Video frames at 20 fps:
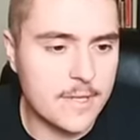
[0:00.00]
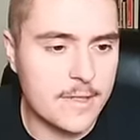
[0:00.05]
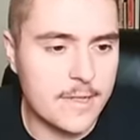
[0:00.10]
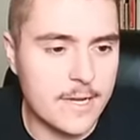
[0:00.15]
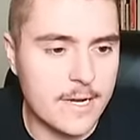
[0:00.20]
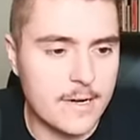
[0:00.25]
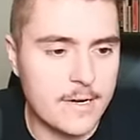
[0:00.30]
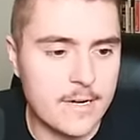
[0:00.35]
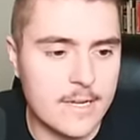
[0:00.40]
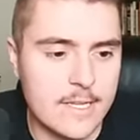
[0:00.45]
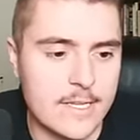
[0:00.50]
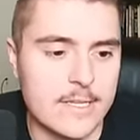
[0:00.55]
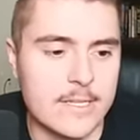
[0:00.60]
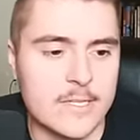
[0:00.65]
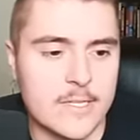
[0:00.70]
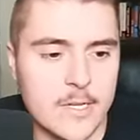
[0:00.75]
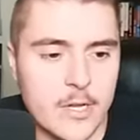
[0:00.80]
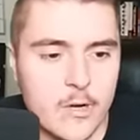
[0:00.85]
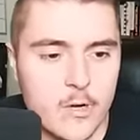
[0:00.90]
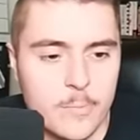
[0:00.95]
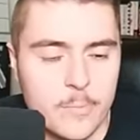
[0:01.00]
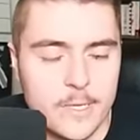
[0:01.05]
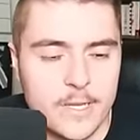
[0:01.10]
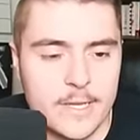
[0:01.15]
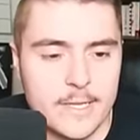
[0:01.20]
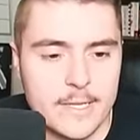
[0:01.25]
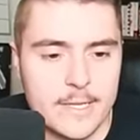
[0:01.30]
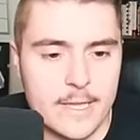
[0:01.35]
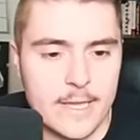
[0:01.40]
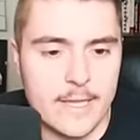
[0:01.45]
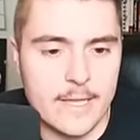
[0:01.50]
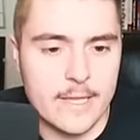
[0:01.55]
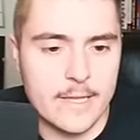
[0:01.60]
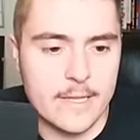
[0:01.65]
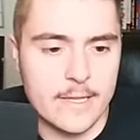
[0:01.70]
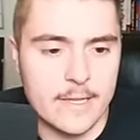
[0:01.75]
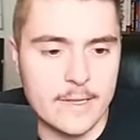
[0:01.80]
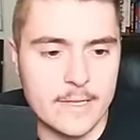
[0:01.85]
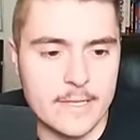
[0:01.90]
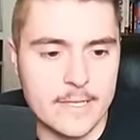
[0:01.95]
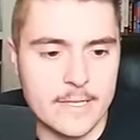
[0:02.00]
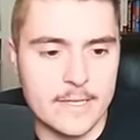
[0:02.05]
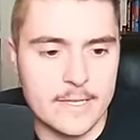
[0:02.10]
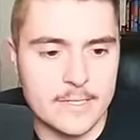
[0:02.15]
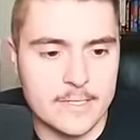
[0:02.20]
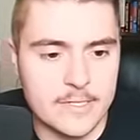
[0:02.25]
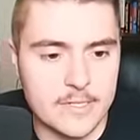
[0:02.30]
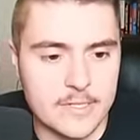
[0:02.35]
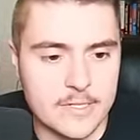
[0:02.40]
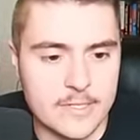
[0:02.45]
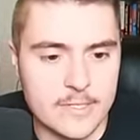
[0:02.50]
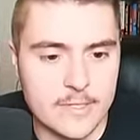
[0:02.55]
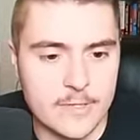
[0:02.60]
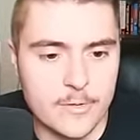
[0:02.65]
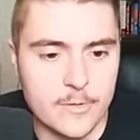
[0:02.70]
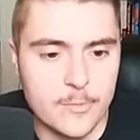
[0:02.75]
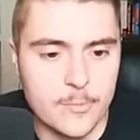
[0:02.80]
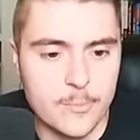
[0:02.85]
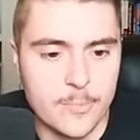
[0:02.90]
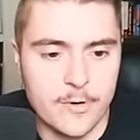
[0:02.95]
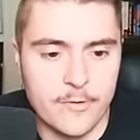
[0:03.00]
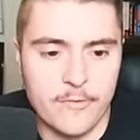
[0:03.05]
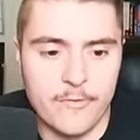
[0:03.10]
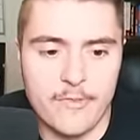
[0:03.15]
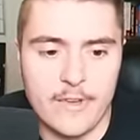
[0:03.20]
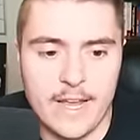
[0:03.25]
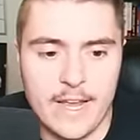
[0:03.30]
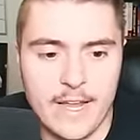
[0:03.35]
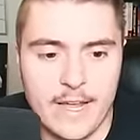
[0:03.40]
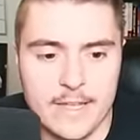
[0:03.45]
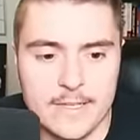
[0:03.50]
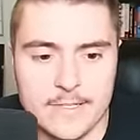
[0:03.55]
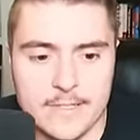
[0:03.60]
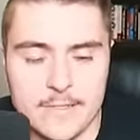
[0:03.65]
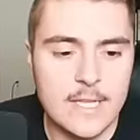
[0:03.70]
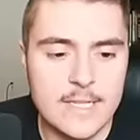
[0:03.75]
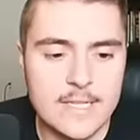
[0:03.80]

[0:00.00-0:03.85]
There is Tobin again. He is just super fast.